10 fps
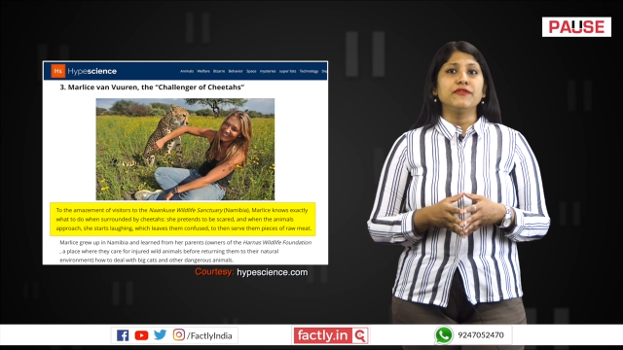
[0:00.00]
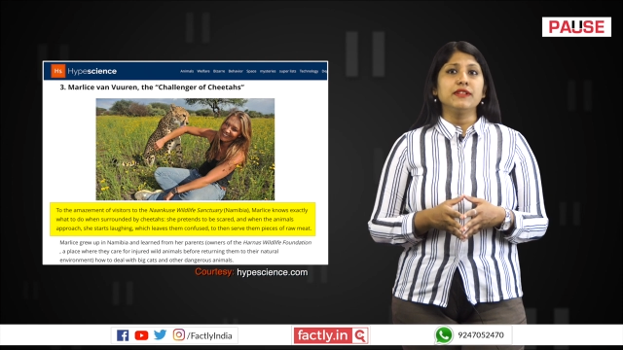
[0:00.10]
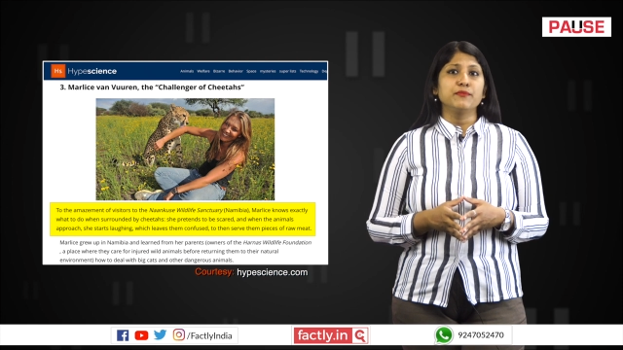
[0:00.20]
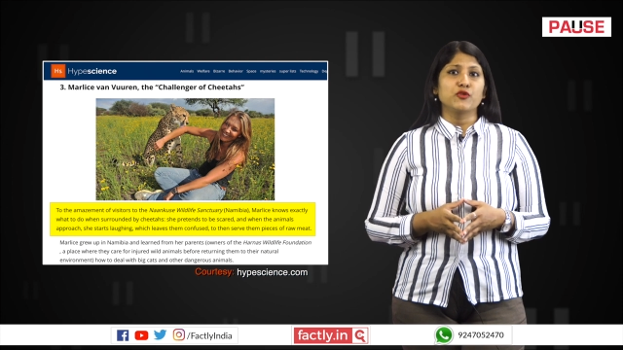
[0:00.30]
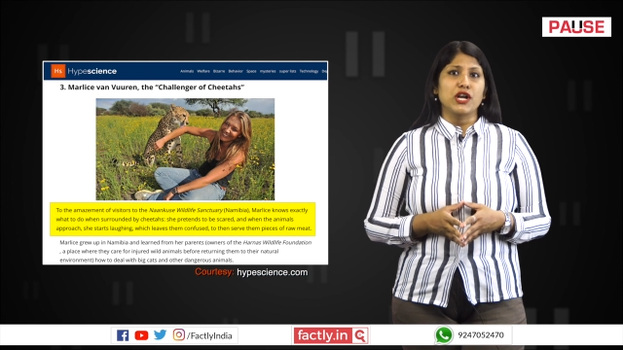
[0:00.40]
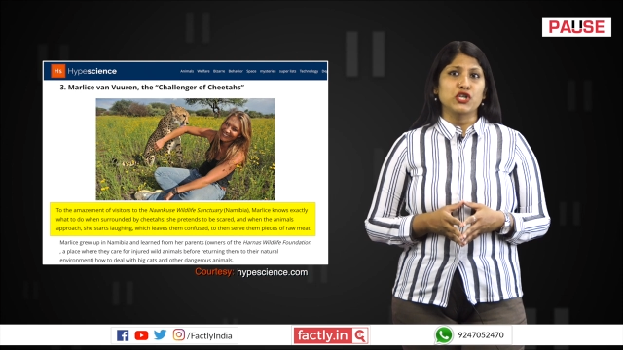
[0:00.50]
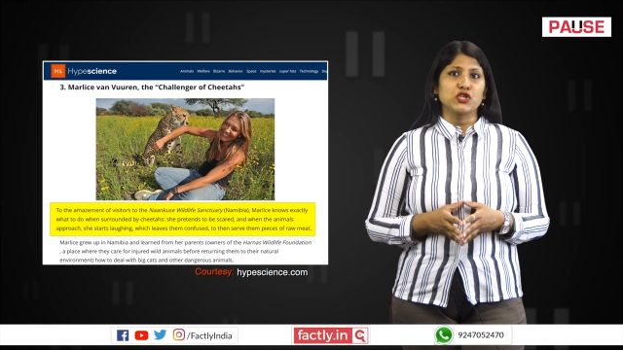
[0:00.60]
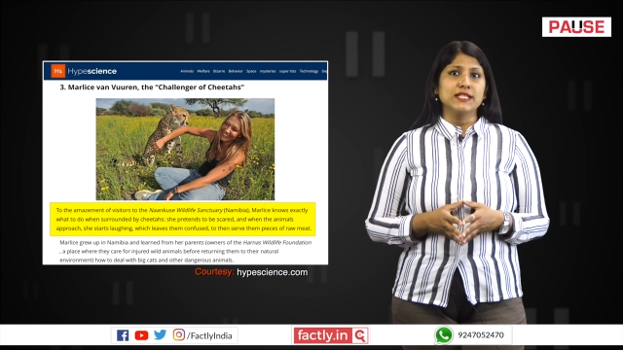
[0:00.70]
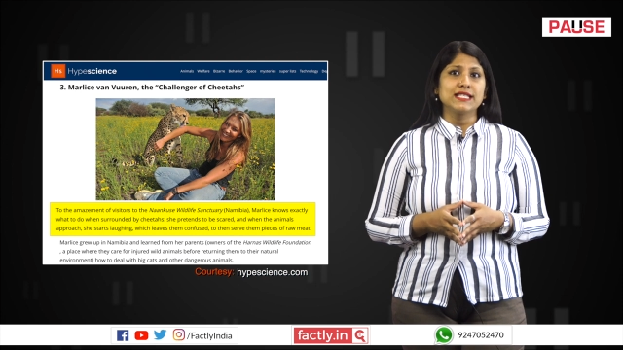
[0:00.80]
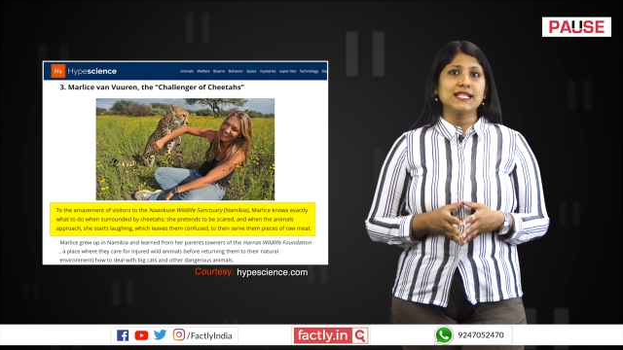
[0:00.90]
in film
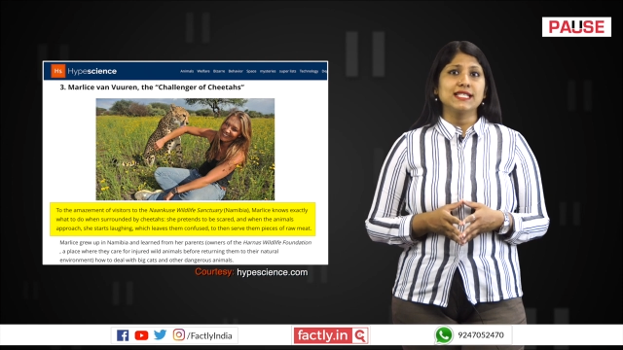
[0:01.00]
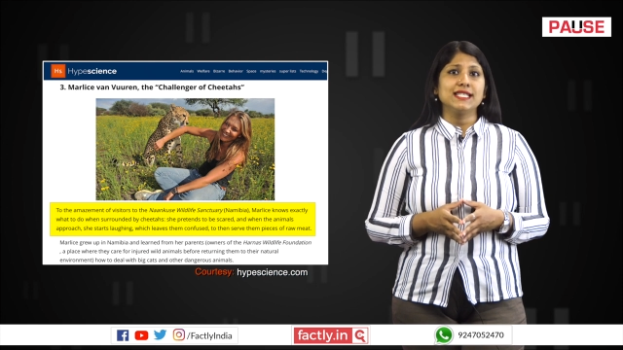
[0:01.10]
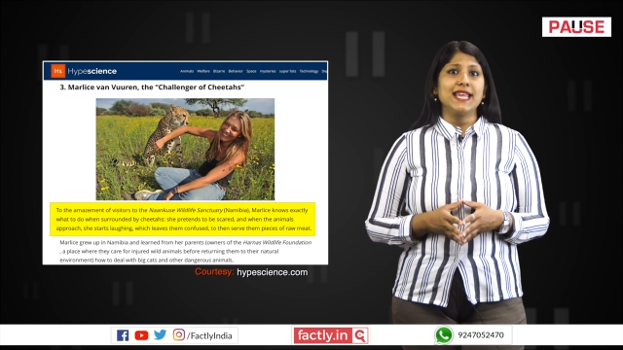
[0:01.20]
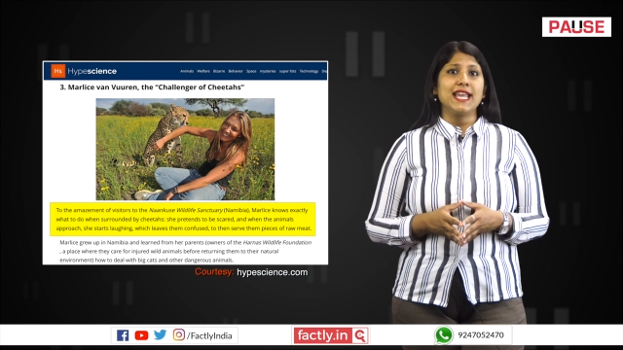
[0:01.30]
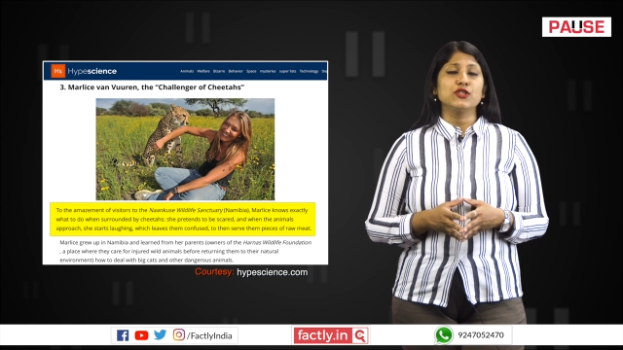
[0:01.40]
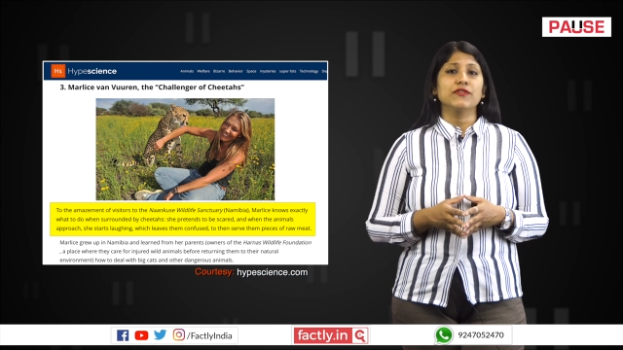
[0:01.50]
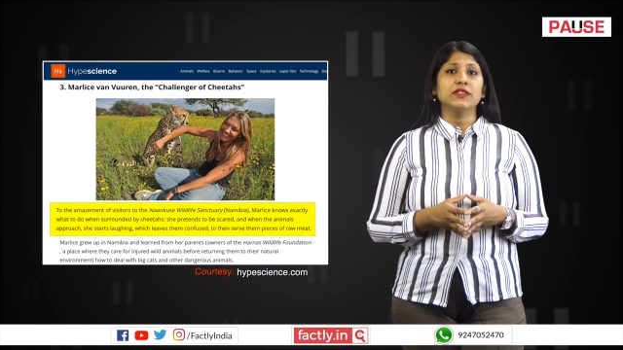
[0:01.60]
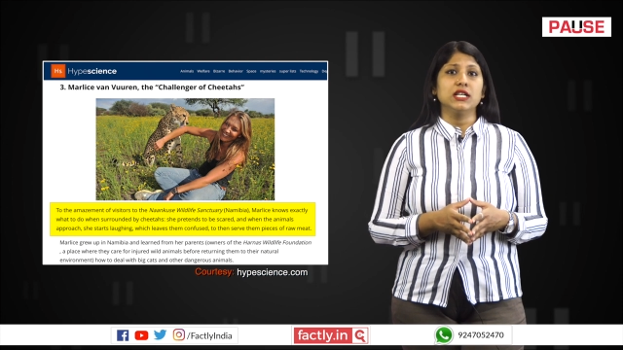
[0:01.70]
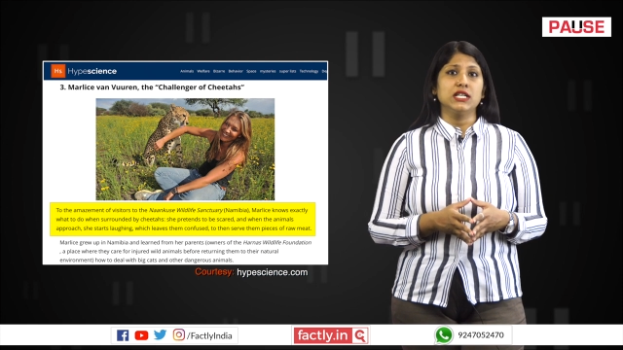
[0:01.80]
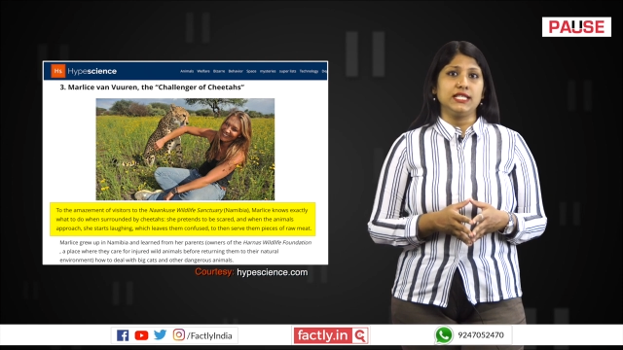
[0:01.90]
production since the age of
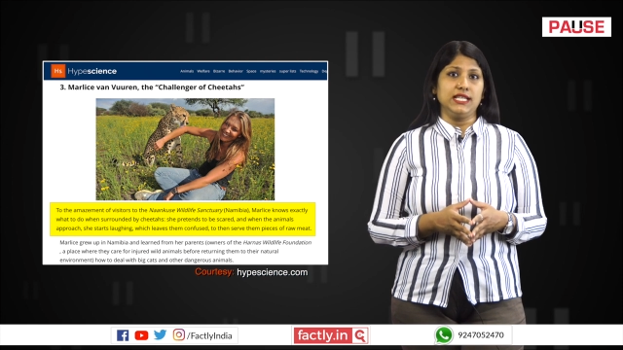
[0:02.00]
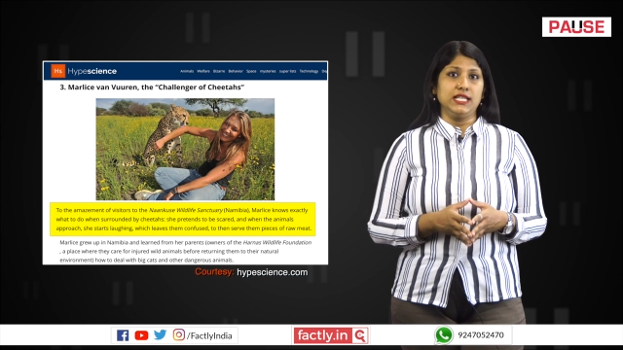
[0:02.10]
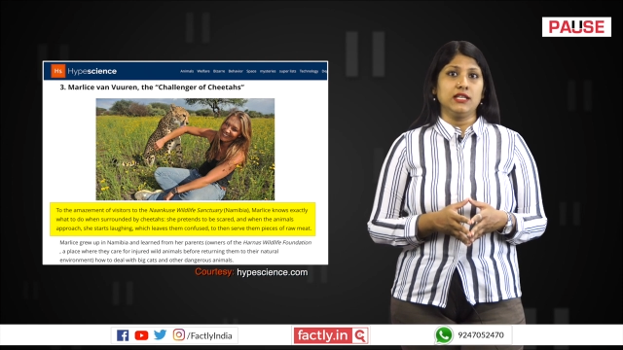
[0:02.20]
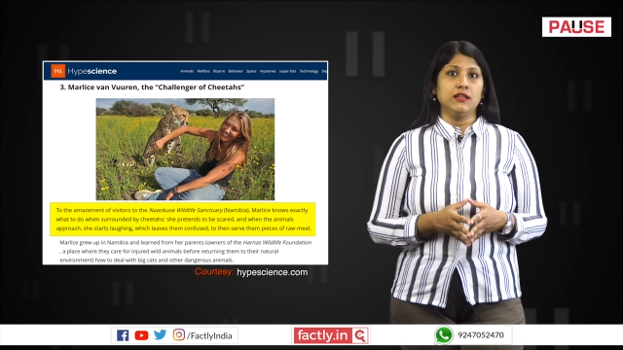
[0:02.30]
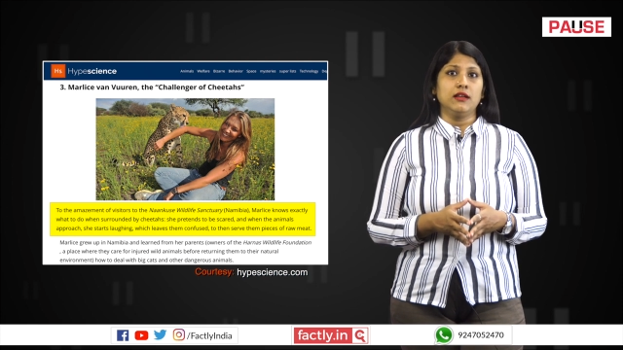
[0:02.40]
thirteen.